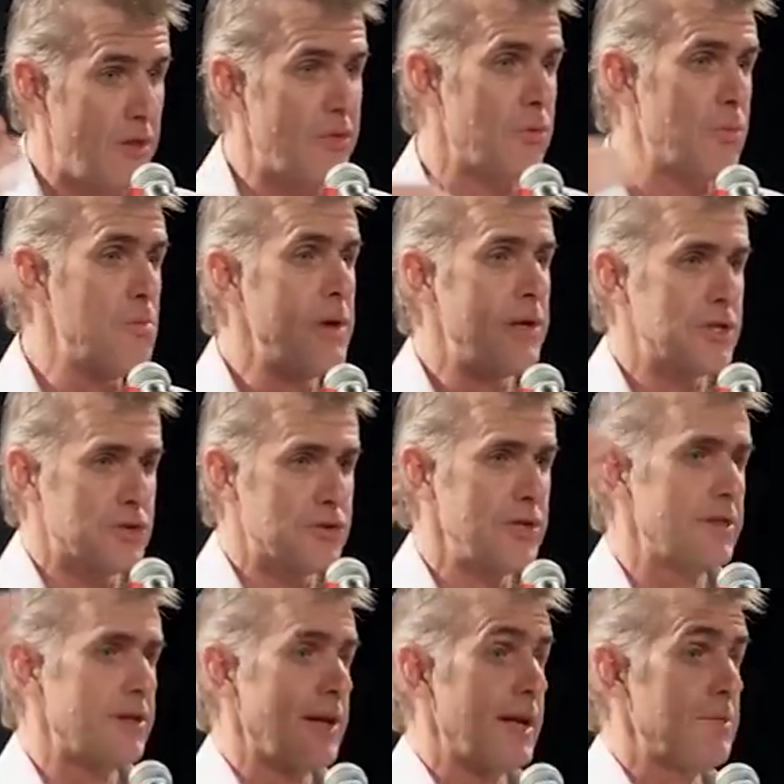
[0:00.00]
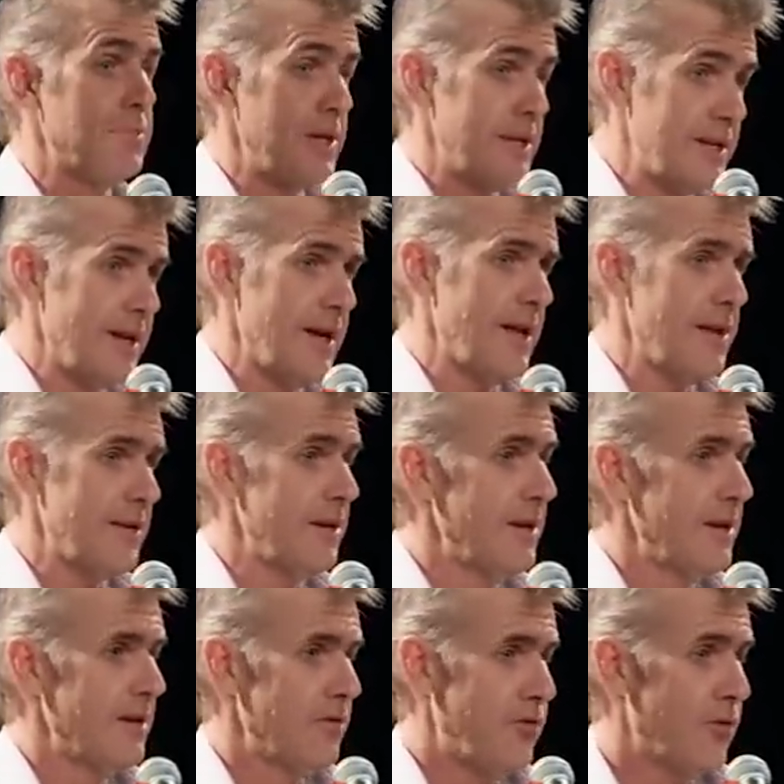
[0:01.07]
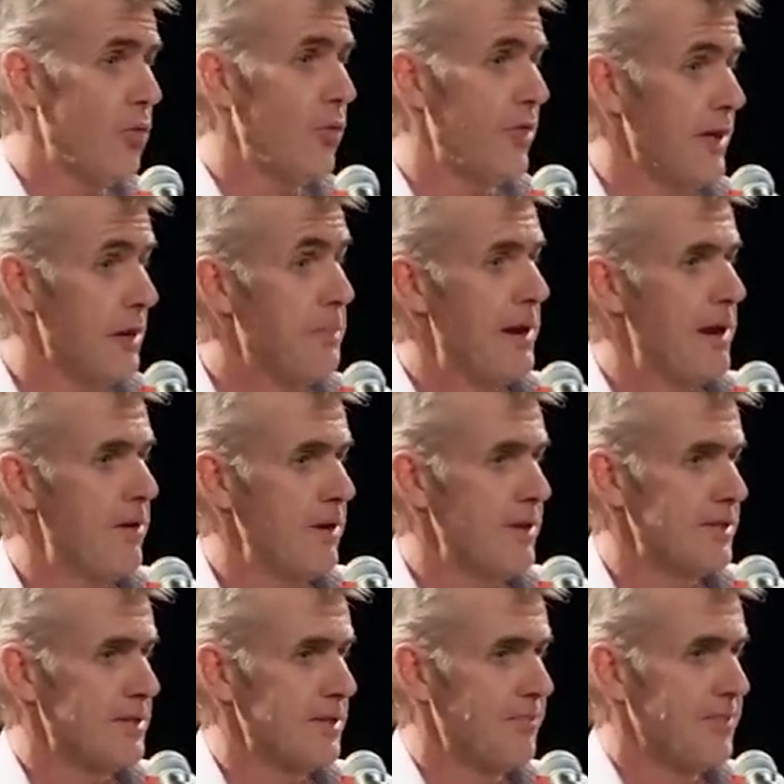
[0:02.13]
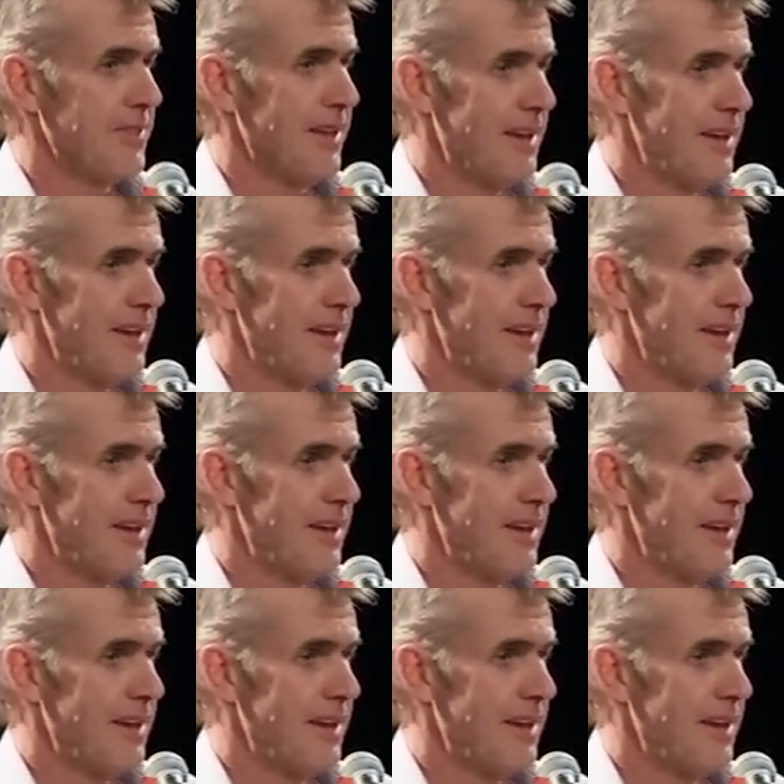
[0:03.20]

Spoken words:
the ministry that had been done for their parents.